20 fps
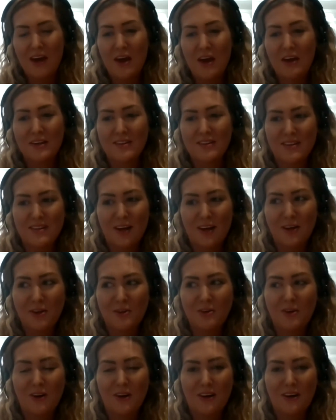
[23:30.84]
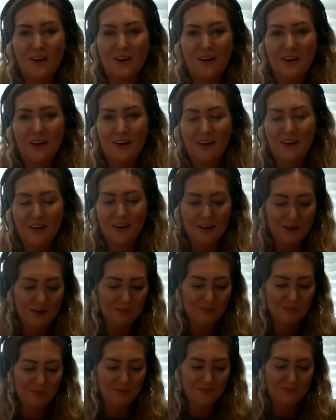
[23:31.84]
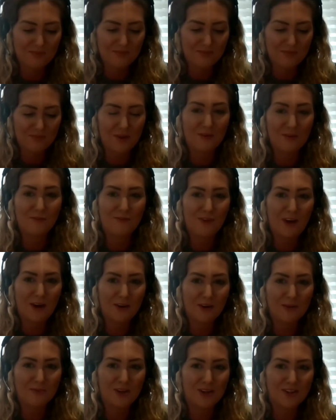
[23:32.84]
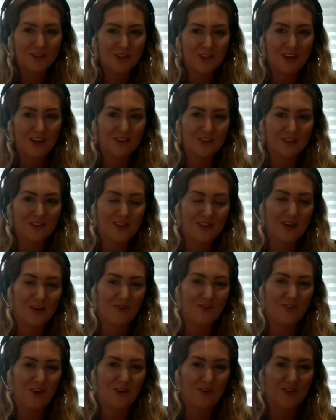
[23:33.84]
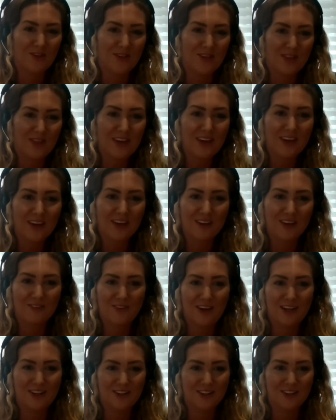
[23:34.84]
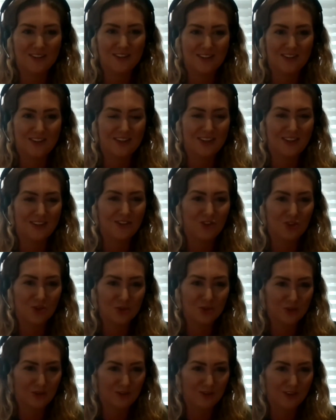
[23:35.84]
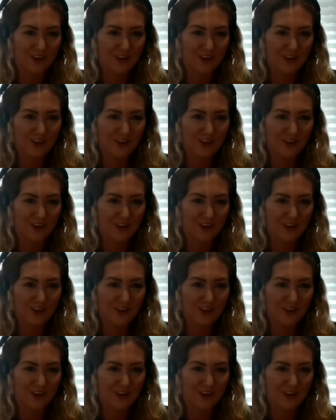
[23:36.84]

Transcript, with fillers: So, um, very much like yourself, I was thinking of actually studying geography